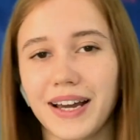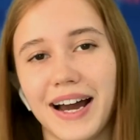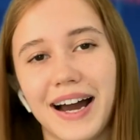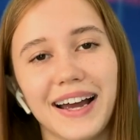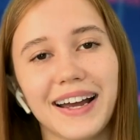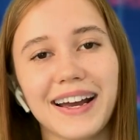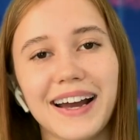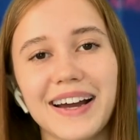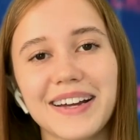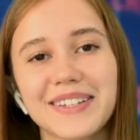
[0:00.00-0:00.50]

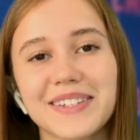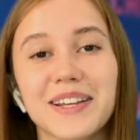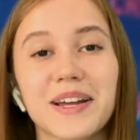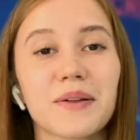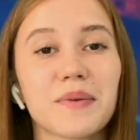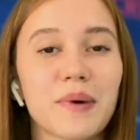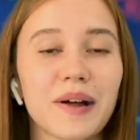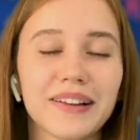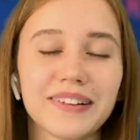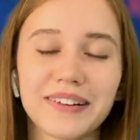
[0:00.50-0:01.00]
Hi guys and
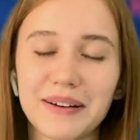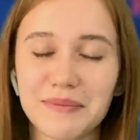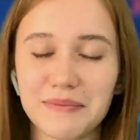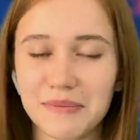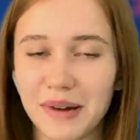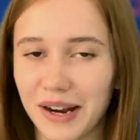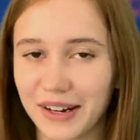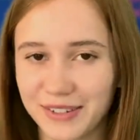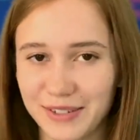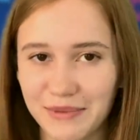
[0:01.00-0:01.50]
welcome
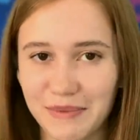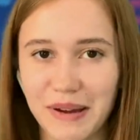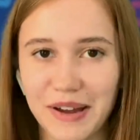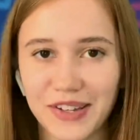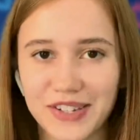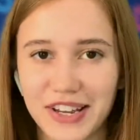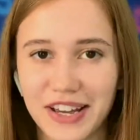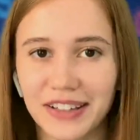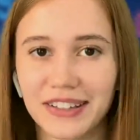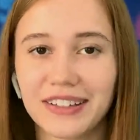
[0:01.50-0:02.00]
back to my
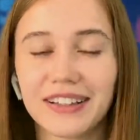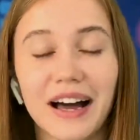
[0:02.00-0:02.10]
channel.